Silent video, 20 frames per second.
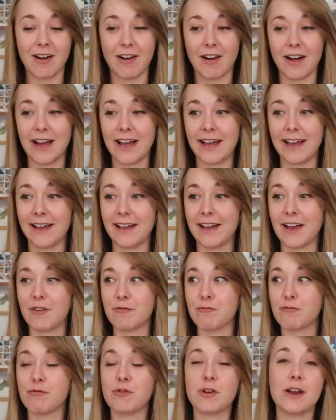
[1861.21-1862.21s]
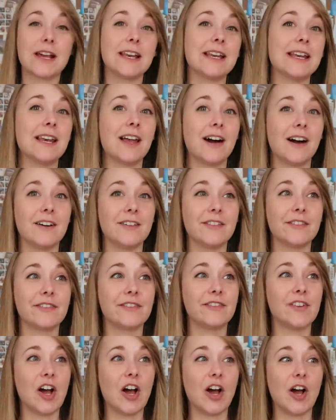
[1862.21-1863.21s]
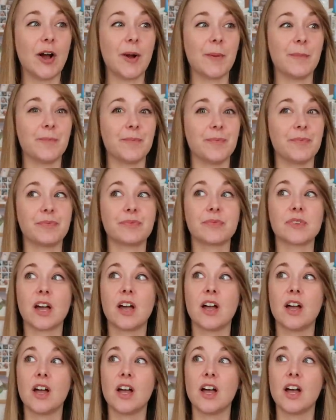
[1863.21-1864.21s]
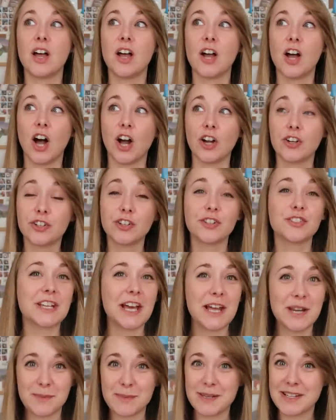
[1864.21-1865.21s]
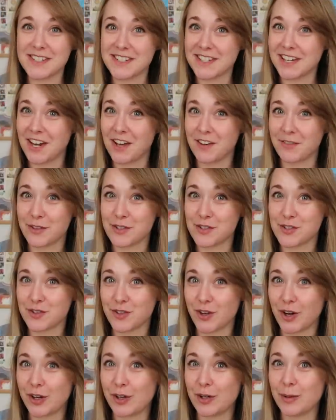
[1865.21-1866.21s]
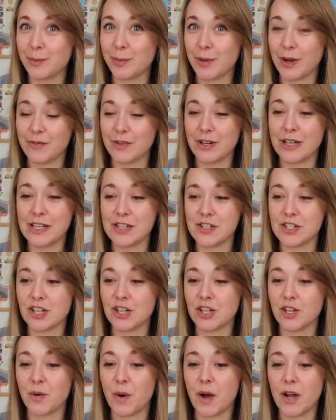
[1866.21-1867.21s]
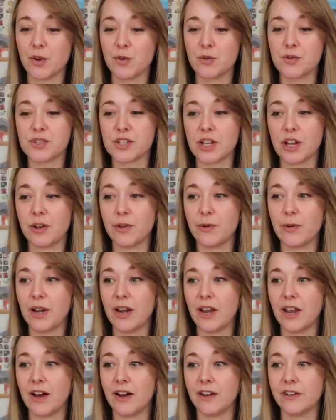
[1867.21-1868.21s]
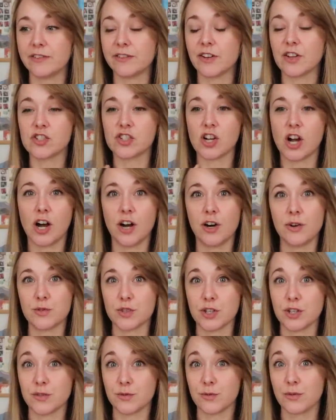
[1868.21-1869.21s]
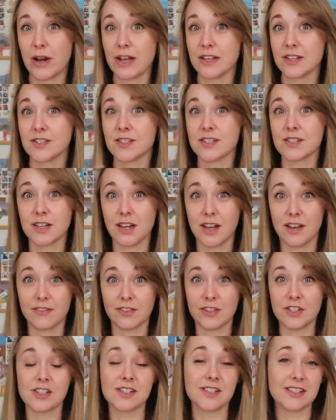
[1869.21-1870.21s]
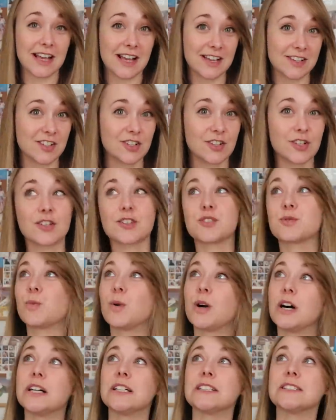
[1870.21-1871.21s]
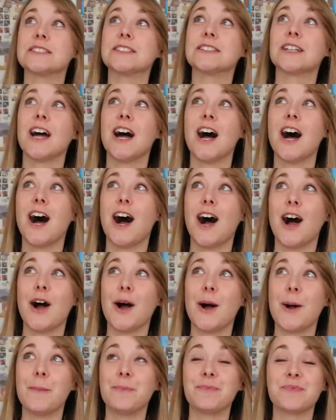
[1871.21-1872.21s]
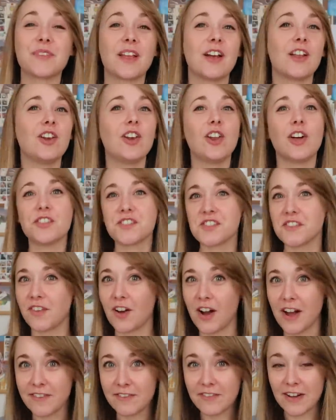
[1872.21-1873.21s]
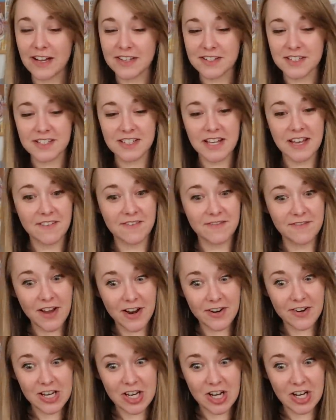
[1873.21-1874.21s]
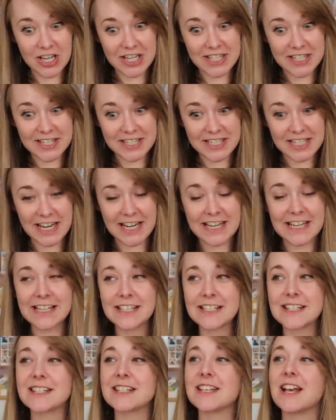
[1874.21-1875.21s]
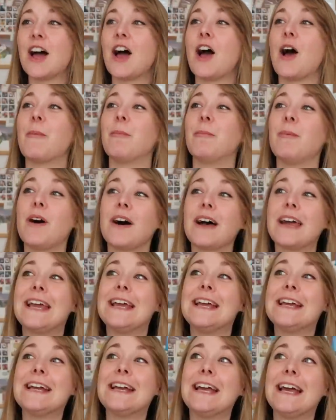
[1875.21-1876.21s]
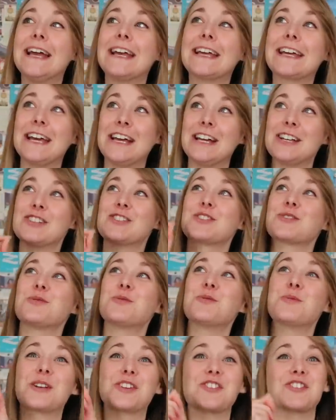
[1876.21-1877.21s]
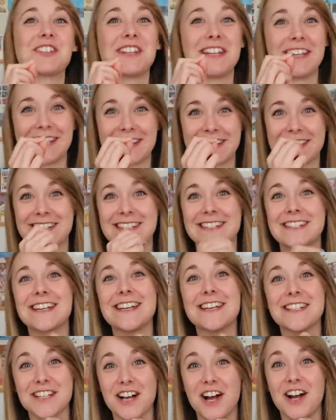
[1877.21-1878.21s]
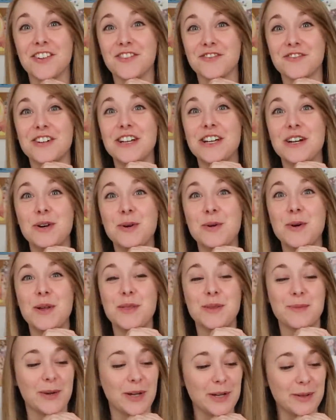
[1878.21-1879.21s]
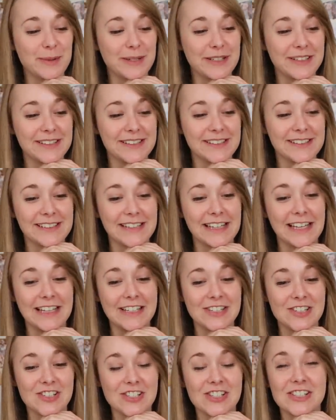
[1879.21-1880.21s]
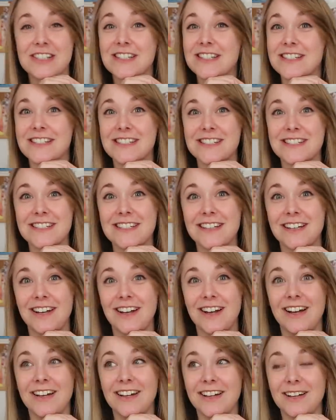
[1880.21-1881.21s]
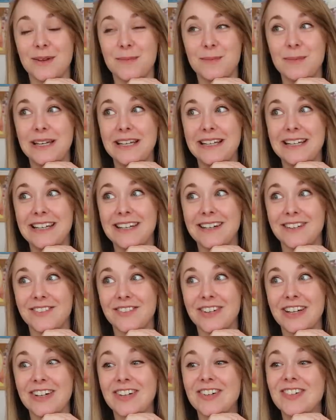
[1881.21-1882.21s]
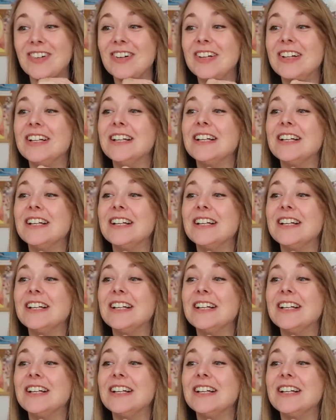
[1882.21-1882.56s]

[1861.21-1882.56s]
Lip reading: I really love a good enemies to lovers trope, I really do. I also love childhood friends to lovers, that's a good one. Lots of high fantasy, very high stakes. My Kindle wish list is unreal at the moment. It's just completely unreal.